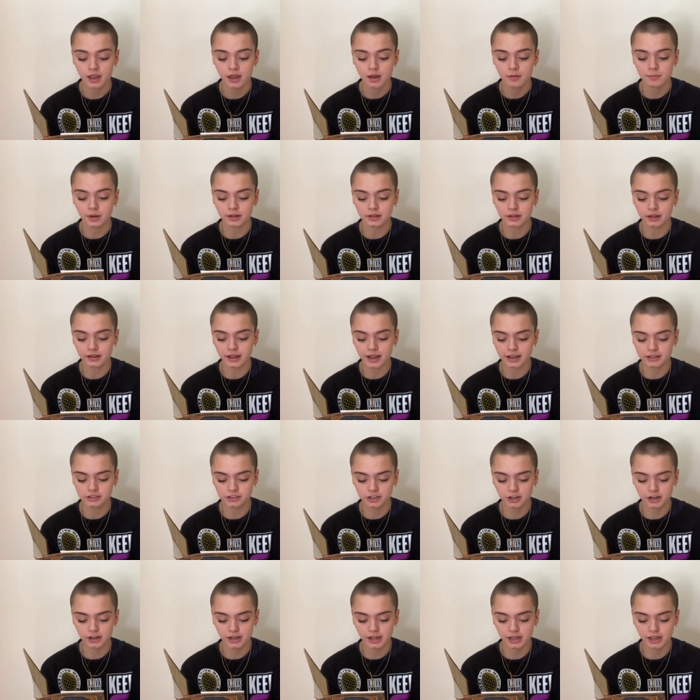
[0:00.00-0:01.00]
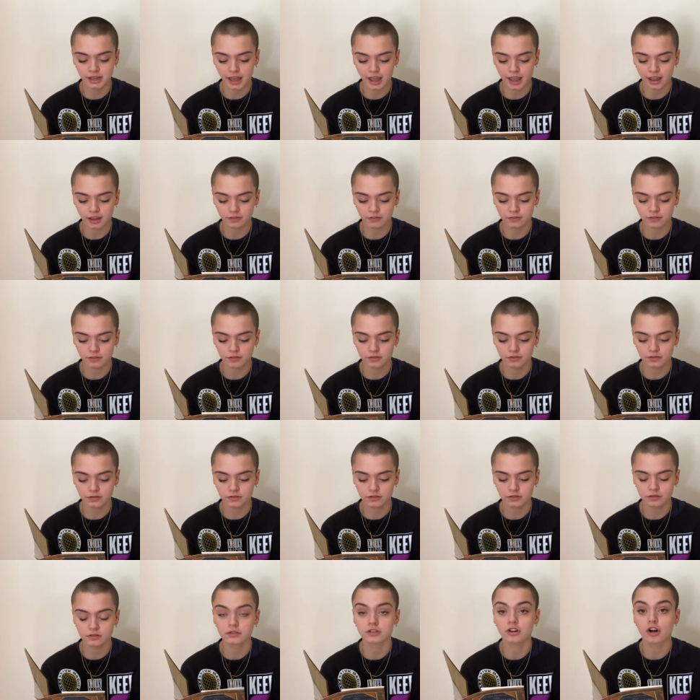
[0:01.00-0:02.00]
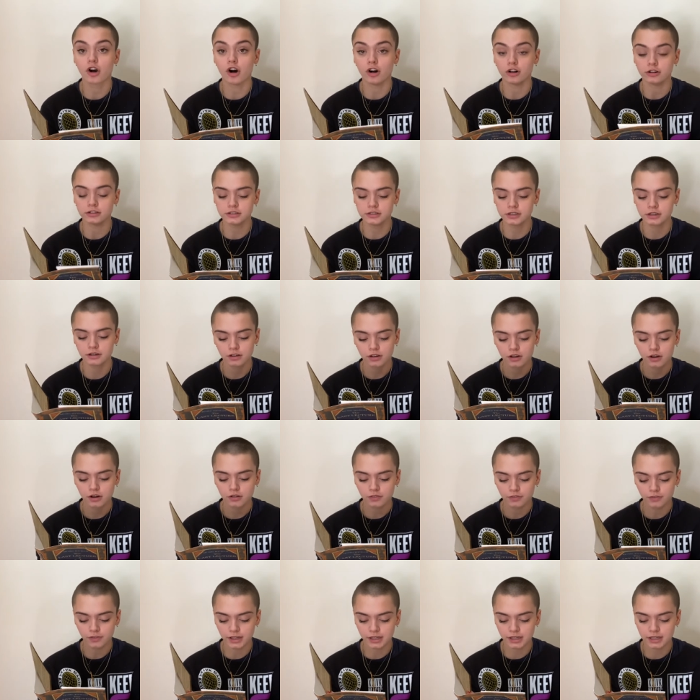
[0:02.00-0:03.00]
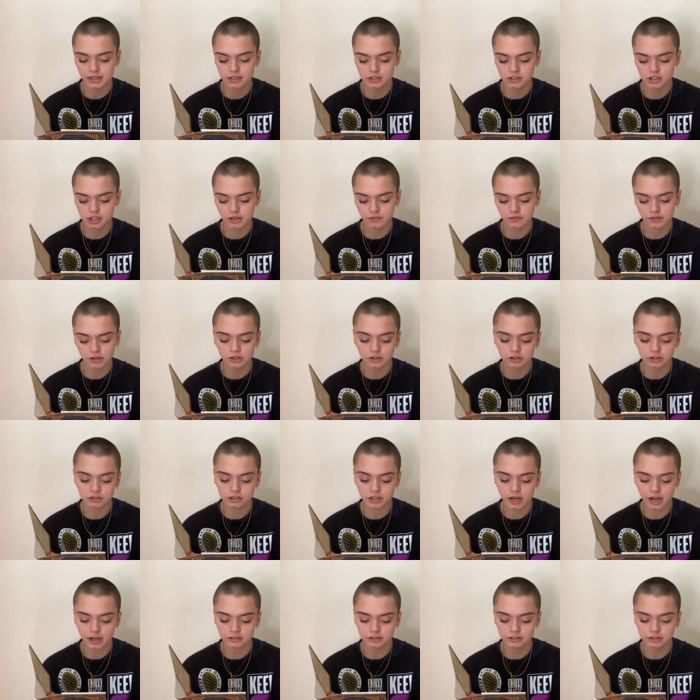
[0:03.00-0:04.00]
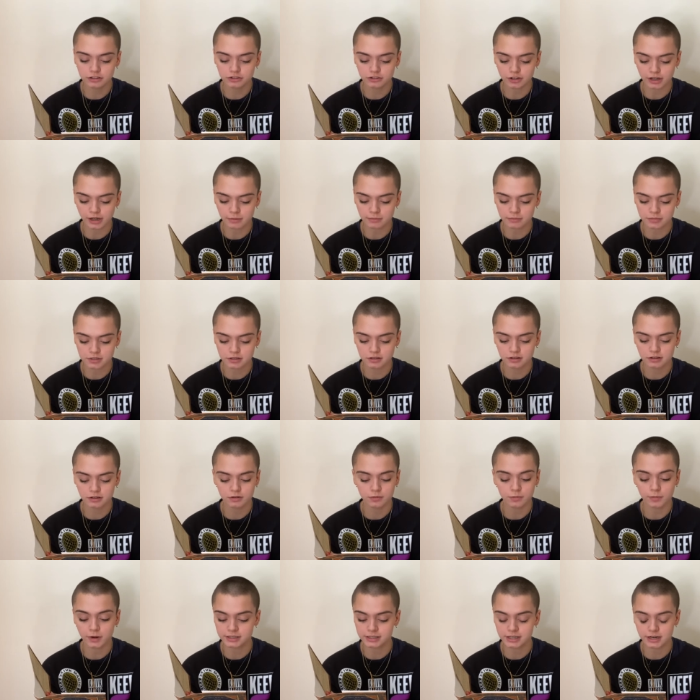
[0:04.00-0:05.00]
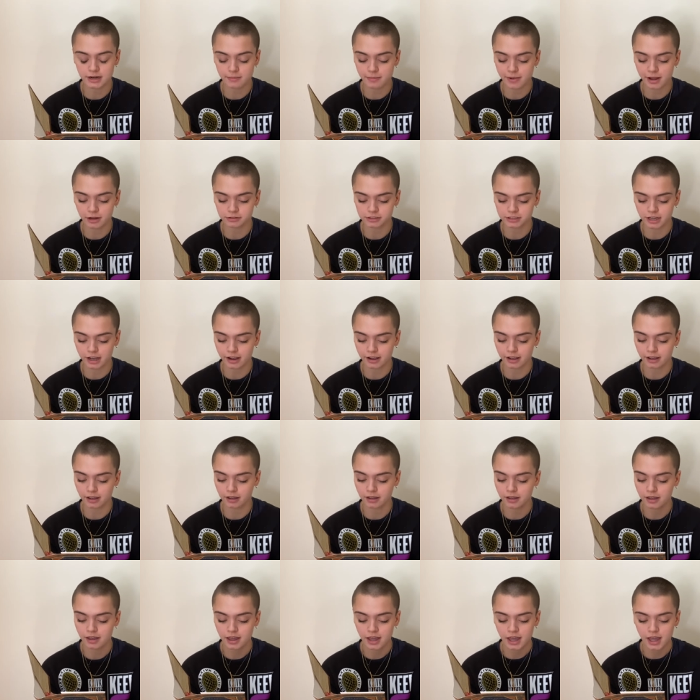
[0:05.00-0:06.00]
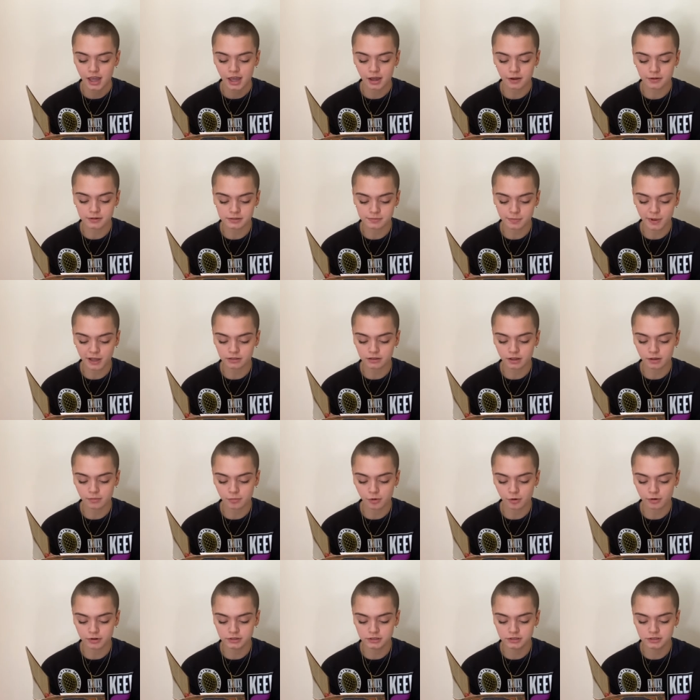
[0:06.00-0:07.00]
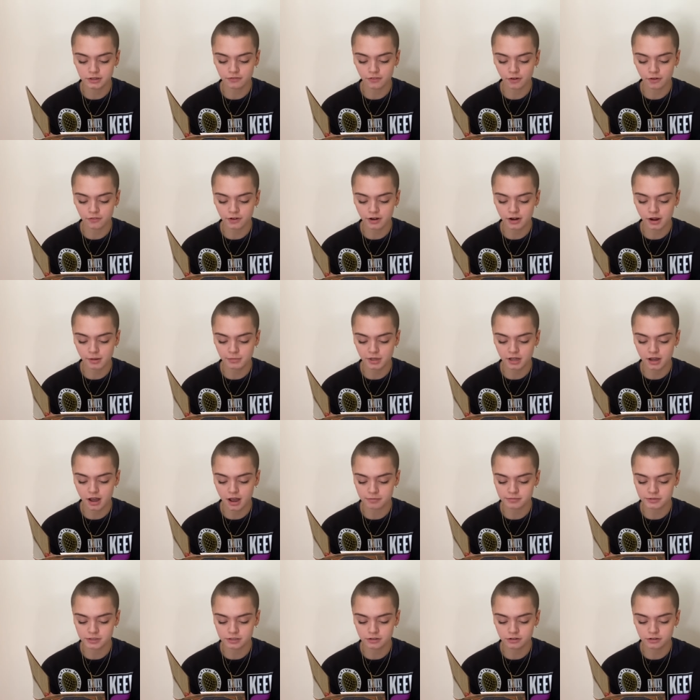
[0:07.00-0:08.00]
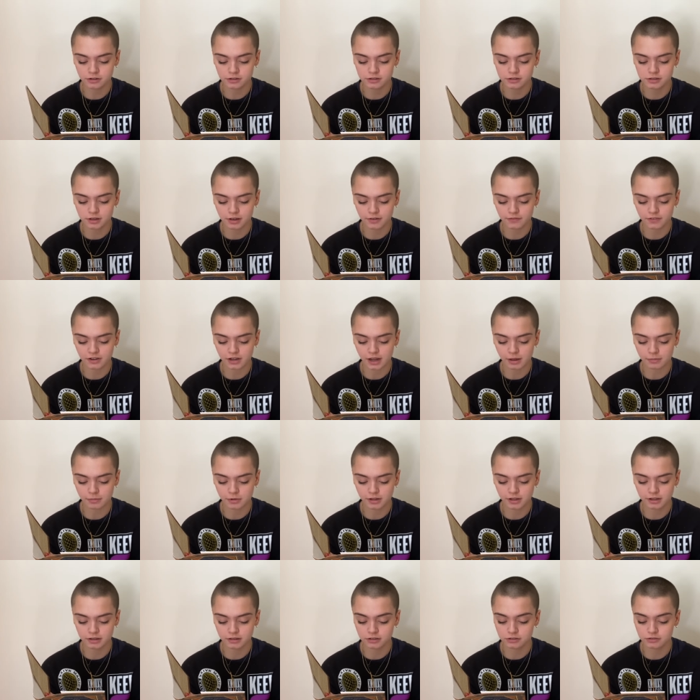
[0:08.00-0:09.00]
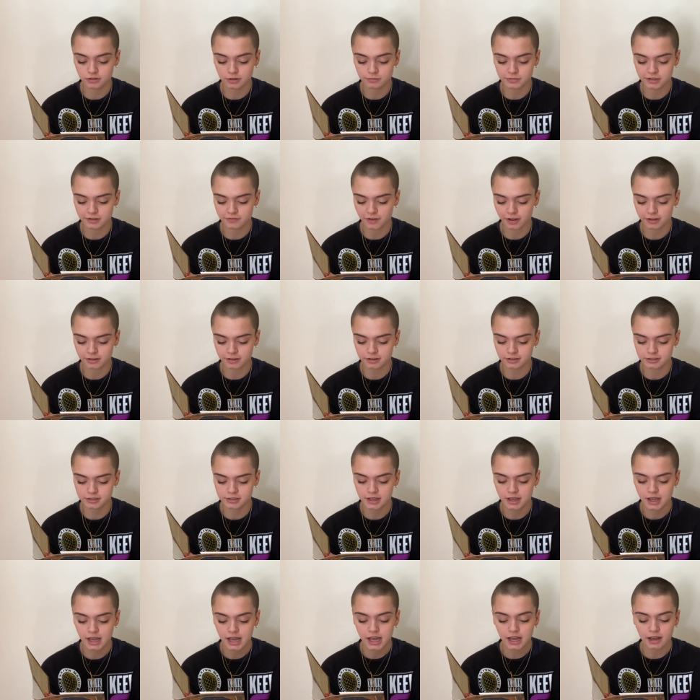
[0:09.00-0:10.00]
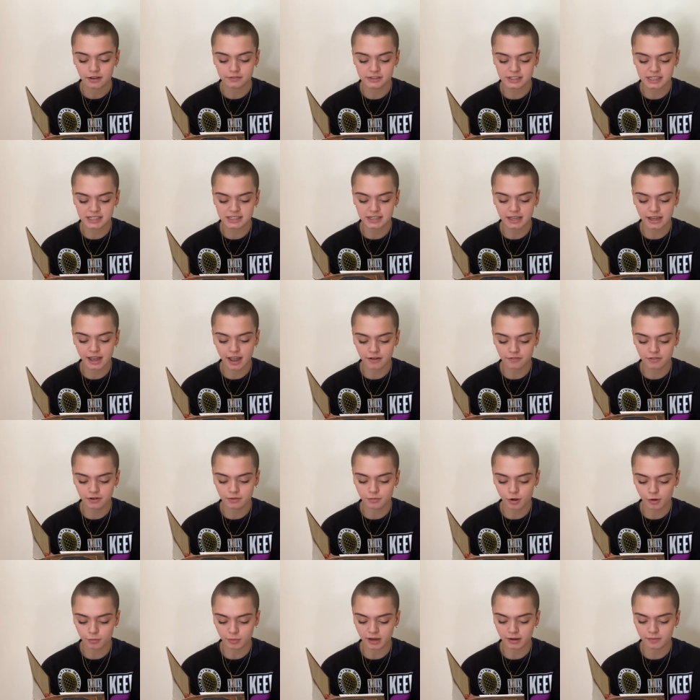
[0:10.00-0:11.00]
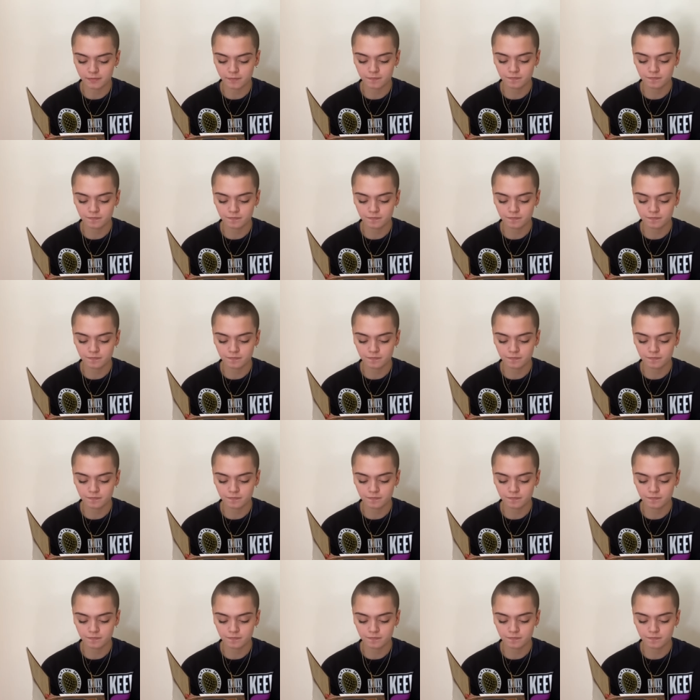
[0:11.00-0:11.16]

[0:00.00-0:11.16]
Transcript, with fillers: But the lecture he gave called Really Achieving Your Childhood Dreams wasn't about dying. It was about the importance of overcoming obstacles, of enabling the dreams of others, of seizing every moment,